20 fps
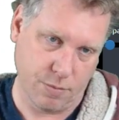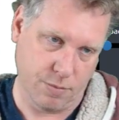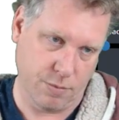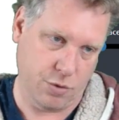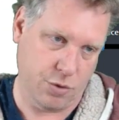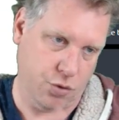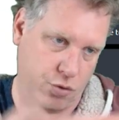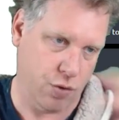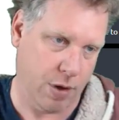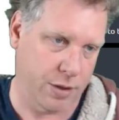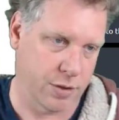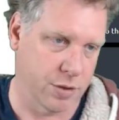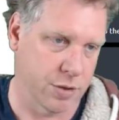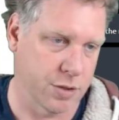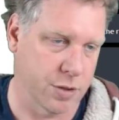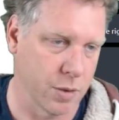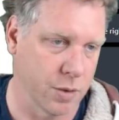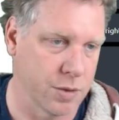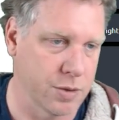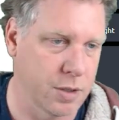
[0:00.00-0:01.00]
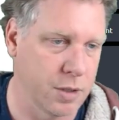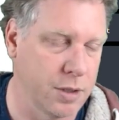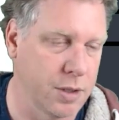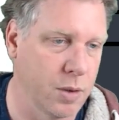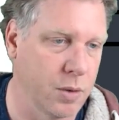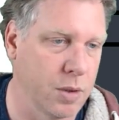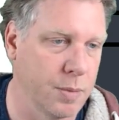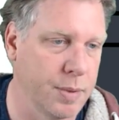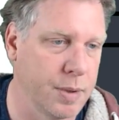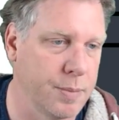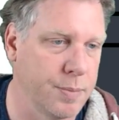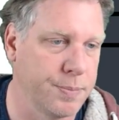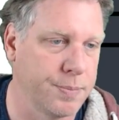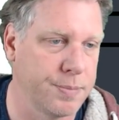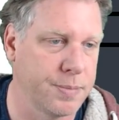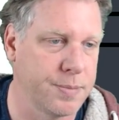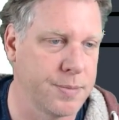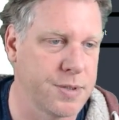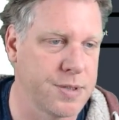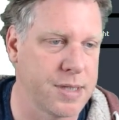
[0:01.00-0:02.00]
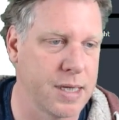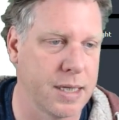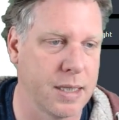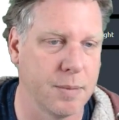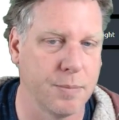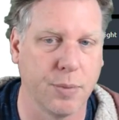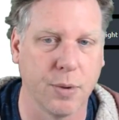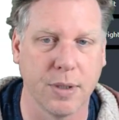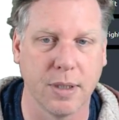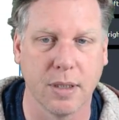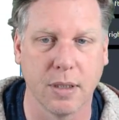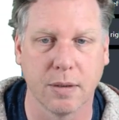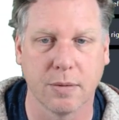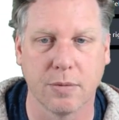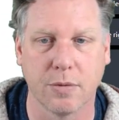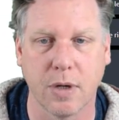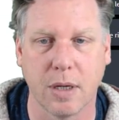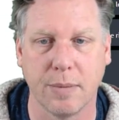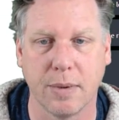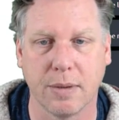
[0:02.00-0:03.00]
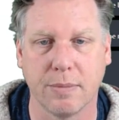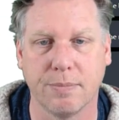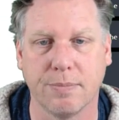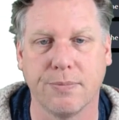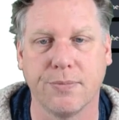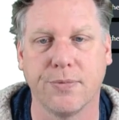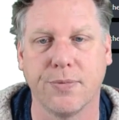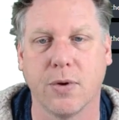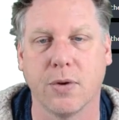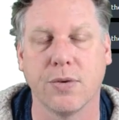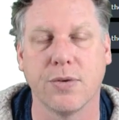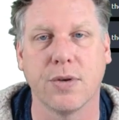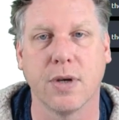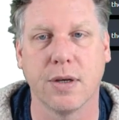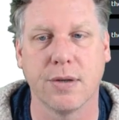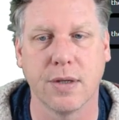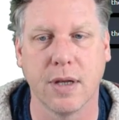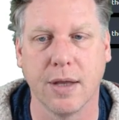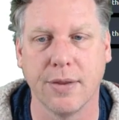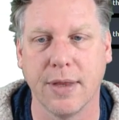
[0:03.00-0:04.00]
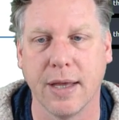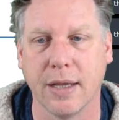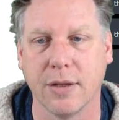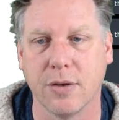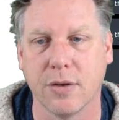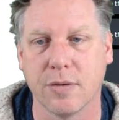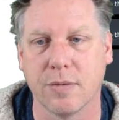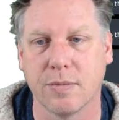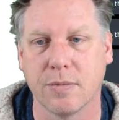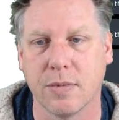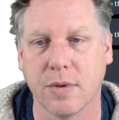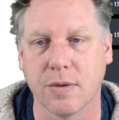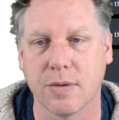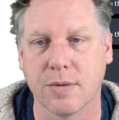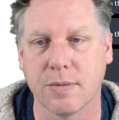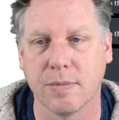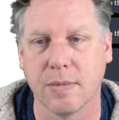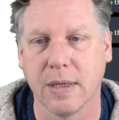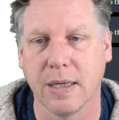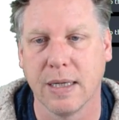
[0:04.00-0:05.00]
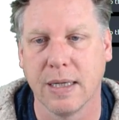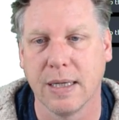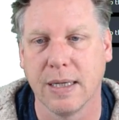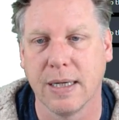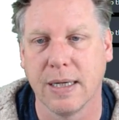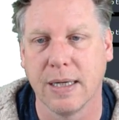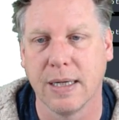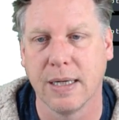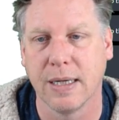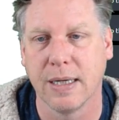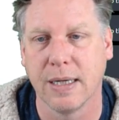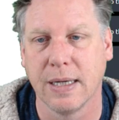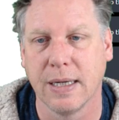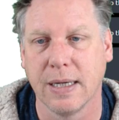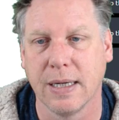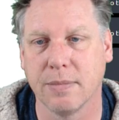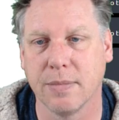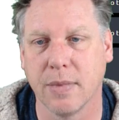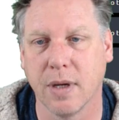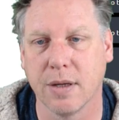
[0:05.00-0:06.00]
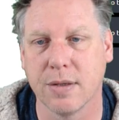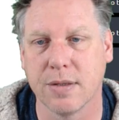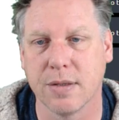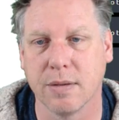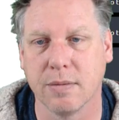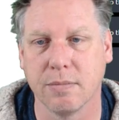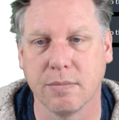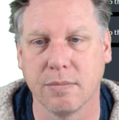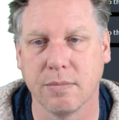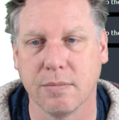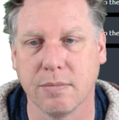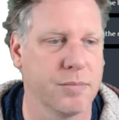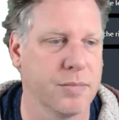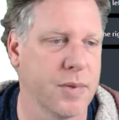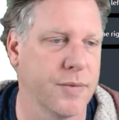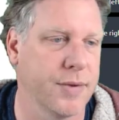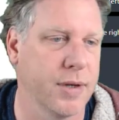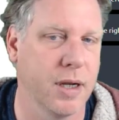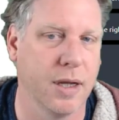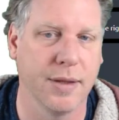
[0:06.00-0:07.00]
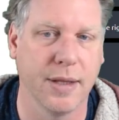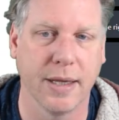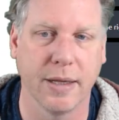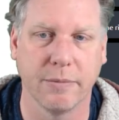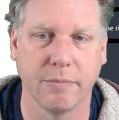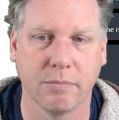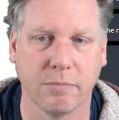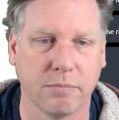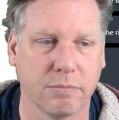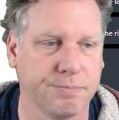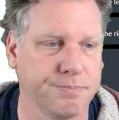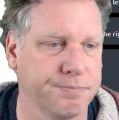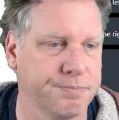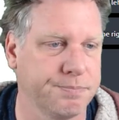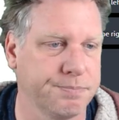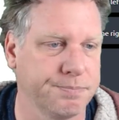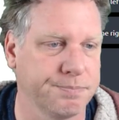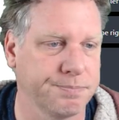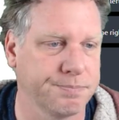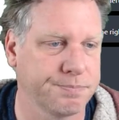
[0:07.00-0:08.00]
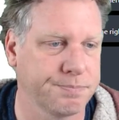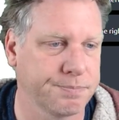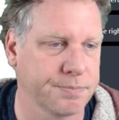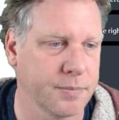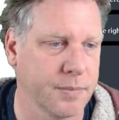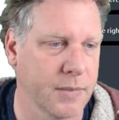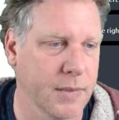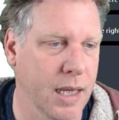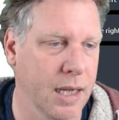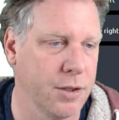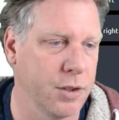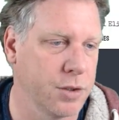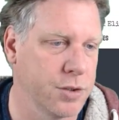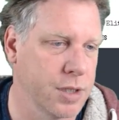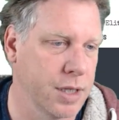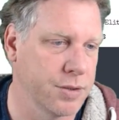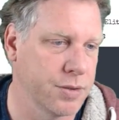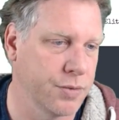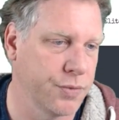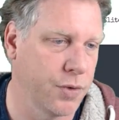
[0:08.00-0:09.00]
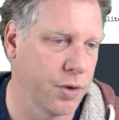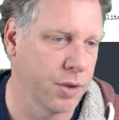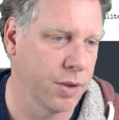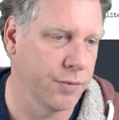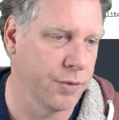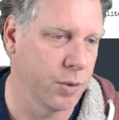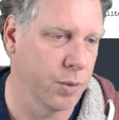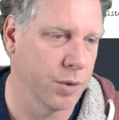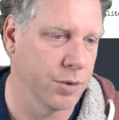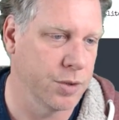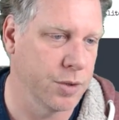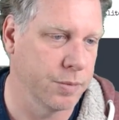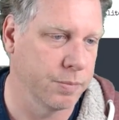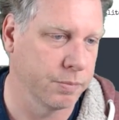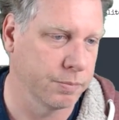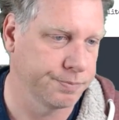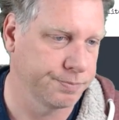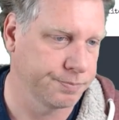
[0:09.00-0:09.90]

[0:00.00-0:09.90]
stretch and so on, so you don't want to be silly and put in a great big font size like that. Just keep it nice and something like that. And you can change the font if you want to.